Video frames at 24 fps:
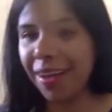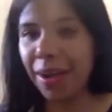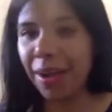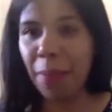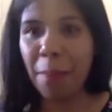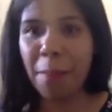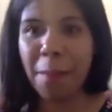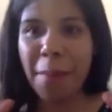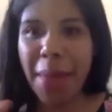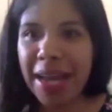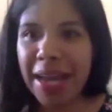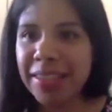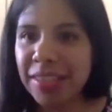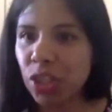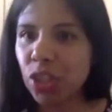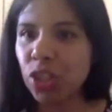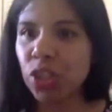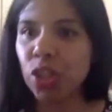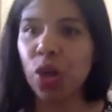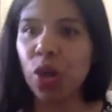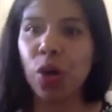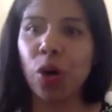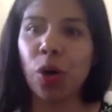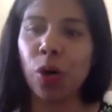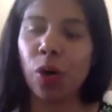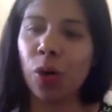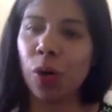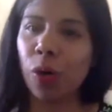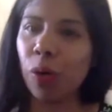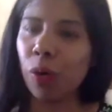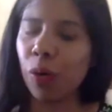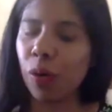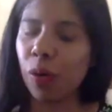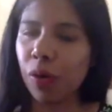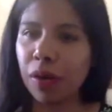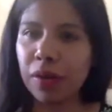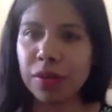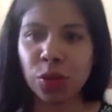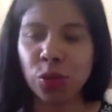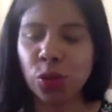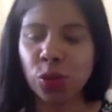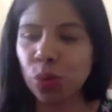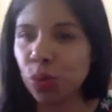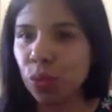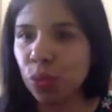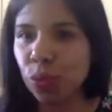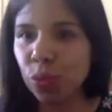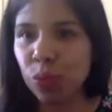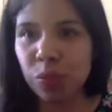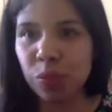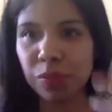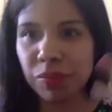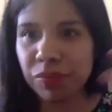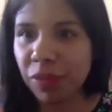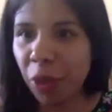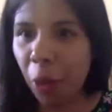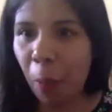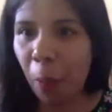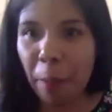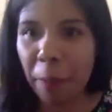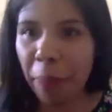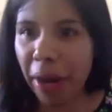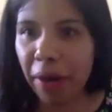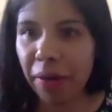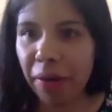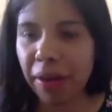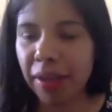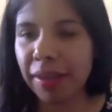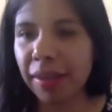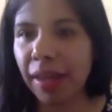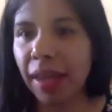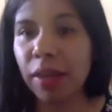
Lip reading: Mexico to compare it.